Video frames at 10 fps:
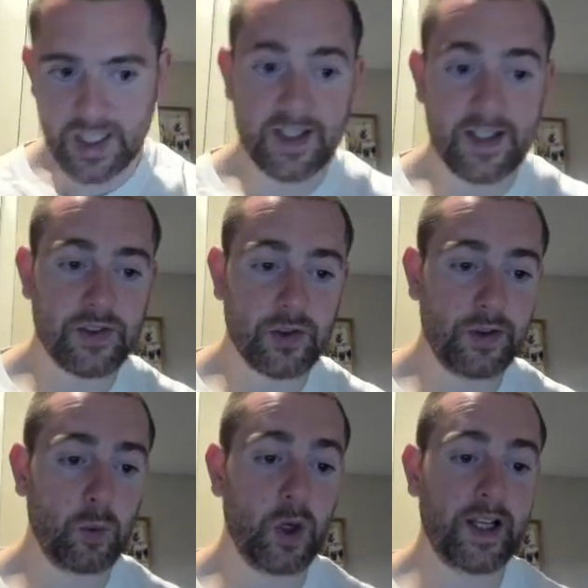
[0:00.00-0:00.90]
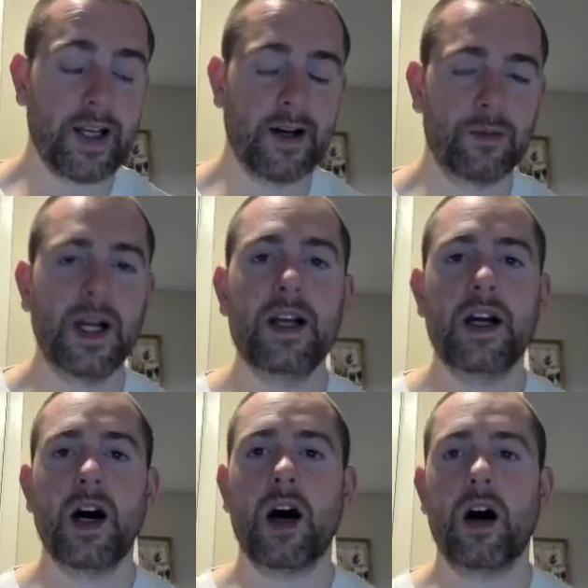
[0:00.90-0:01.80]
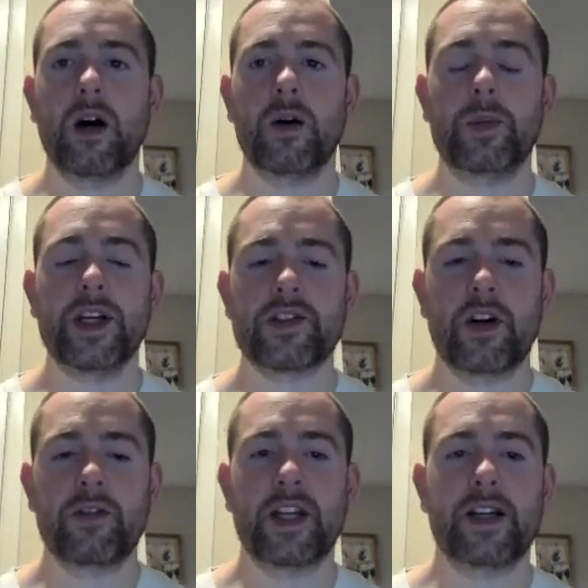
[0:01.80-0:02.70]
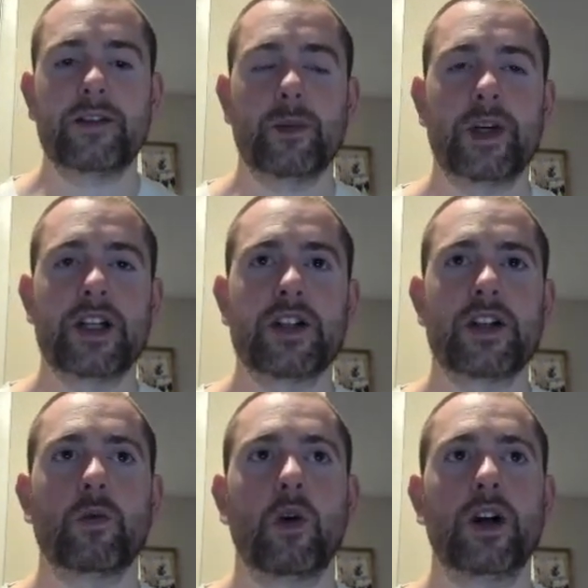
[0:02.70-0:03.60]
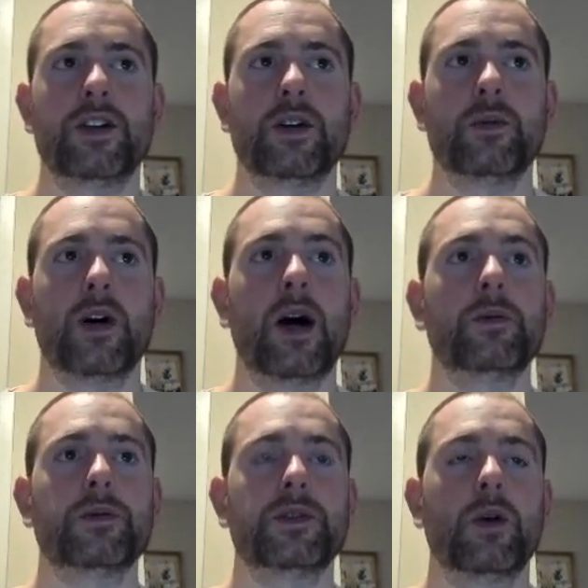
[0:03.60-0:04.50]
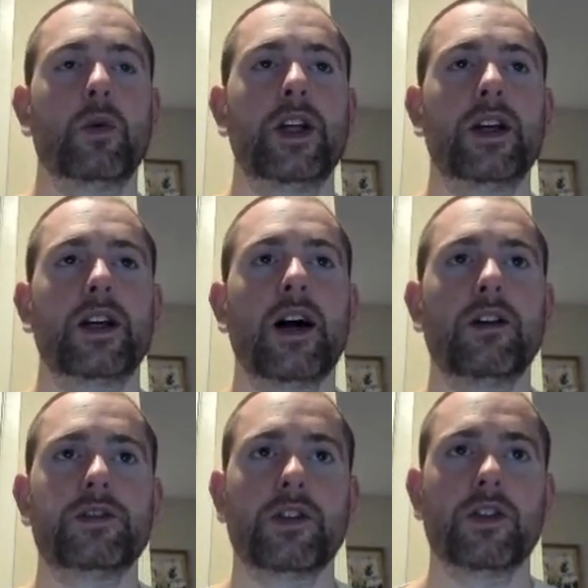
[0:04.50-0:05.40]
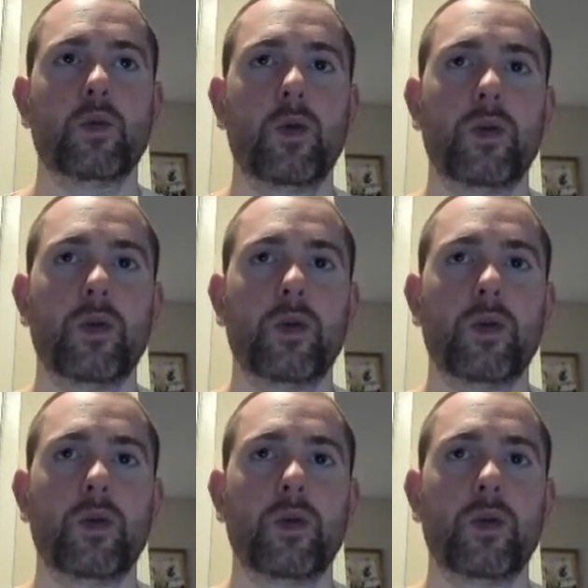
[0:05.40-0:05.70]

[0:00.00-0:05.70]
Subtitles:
And that's only one account. Based off of that information, what the problems that we encountered when